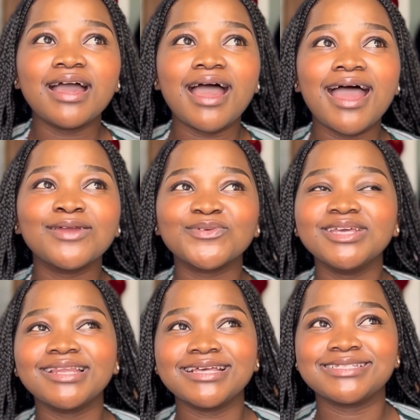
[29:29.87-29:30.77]
I
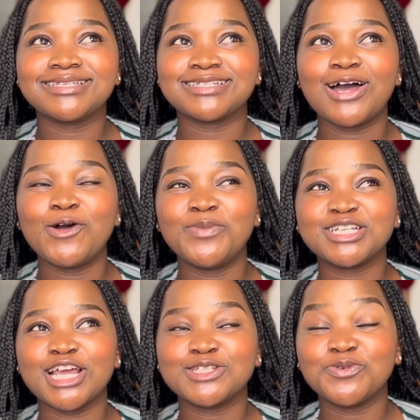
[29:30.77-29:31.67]
realized just how
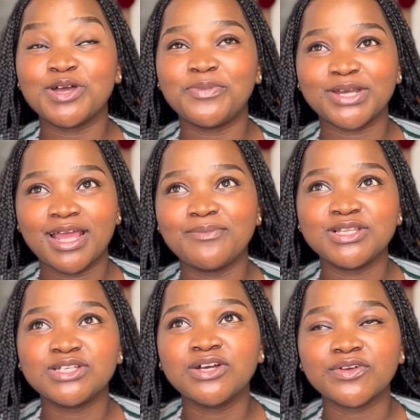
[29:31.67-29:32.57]
much I spoke about coming
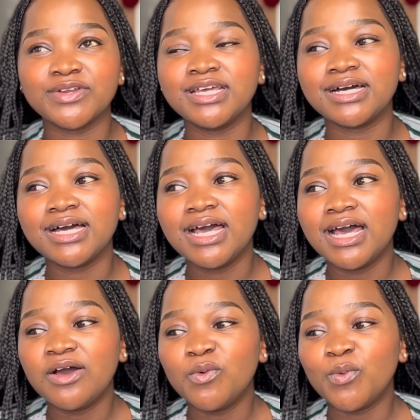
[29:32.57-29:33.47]
to Korea
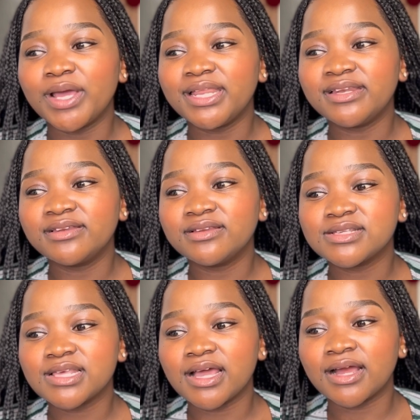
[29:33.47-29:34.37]

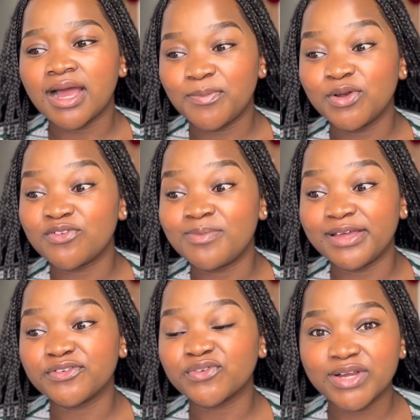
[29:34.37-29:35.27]
when couple of
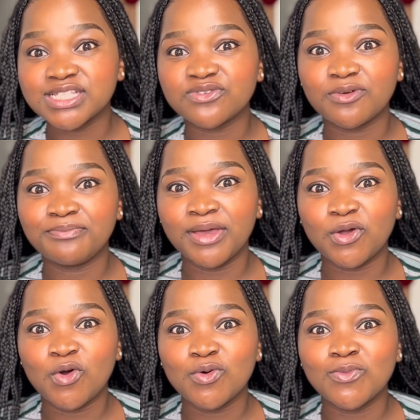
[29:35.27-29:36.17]
my friends from back
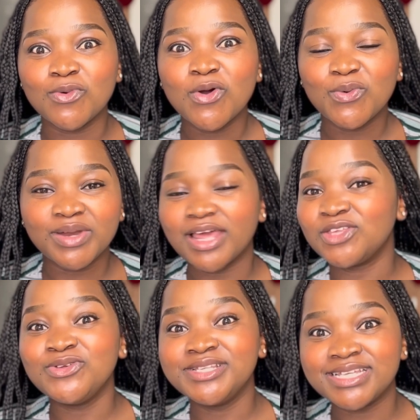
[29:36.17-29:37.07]
home were
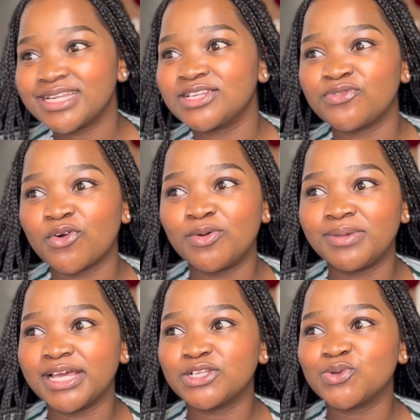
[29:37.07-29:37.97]
like, you did it from
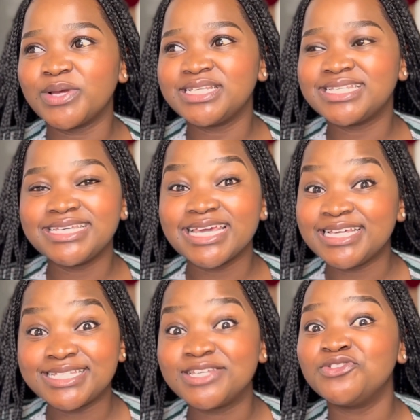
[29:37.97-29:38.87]
like
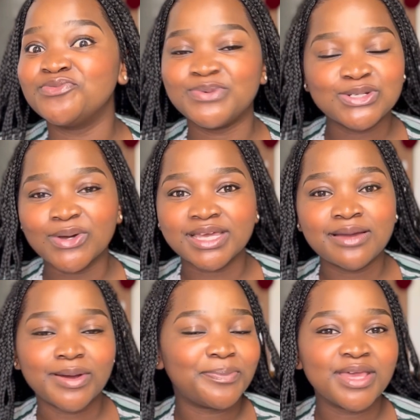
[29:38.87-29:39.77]
2018. You've been talking
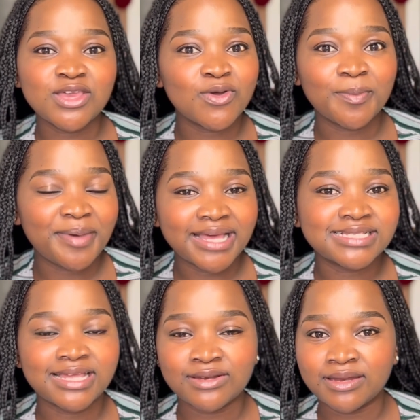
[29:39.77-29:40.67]
about picking your bags
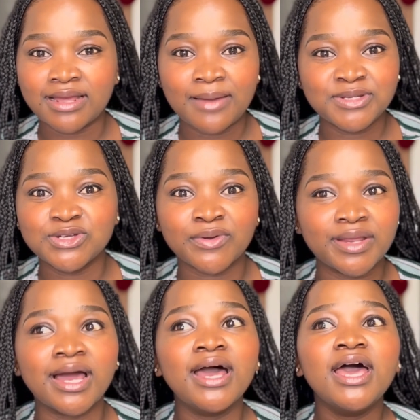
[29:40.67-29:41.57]
and then coming to
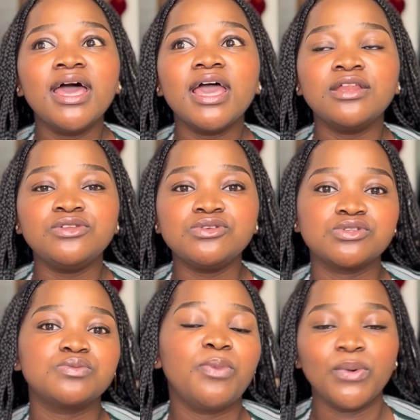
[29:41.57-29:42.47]
Korea, and you
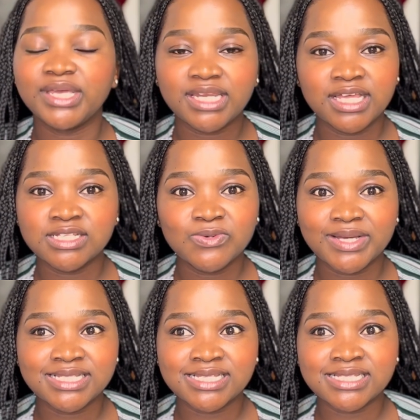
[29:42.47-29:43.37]
spoke it into
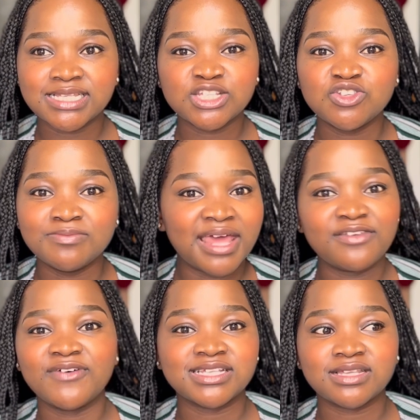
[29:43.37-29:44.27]
existence. You
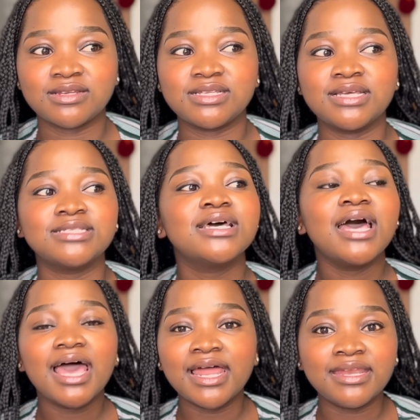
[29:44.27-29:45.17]
manifested it,
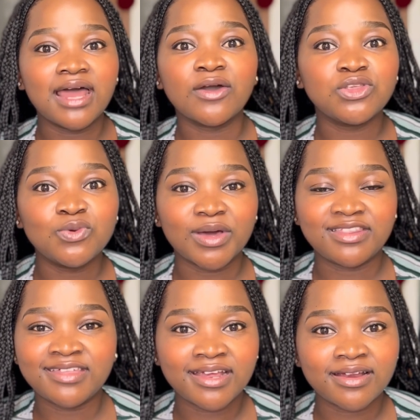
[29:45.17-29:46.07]
and now you are
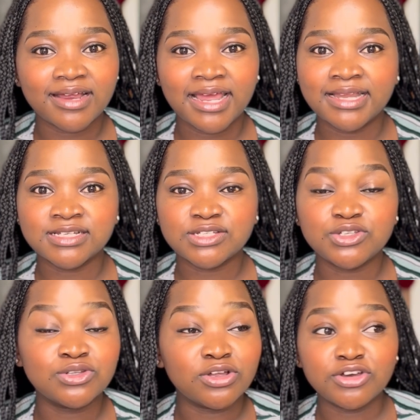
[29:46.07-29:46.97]
there, and
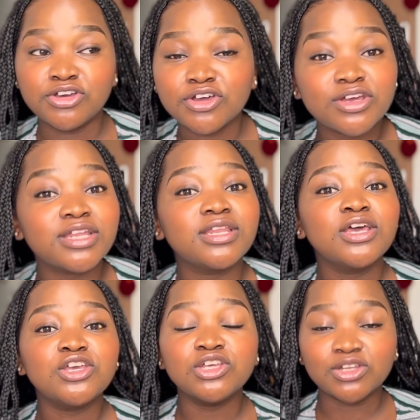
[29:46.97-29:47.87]
you look good,
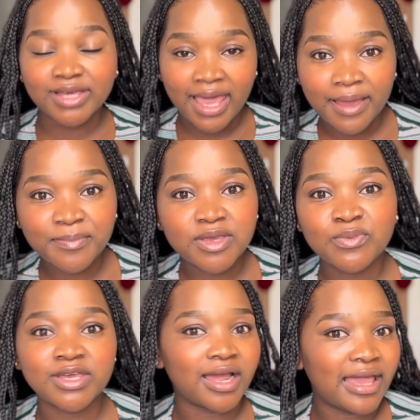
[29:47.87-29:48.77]
you look happy.
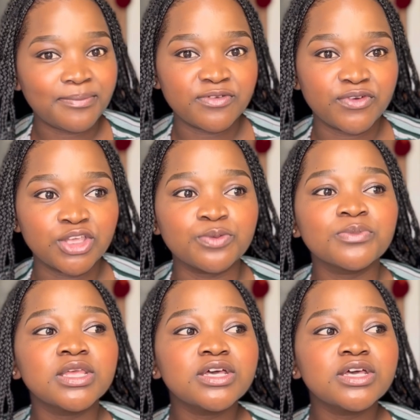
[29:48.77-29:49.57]
We are happy for you.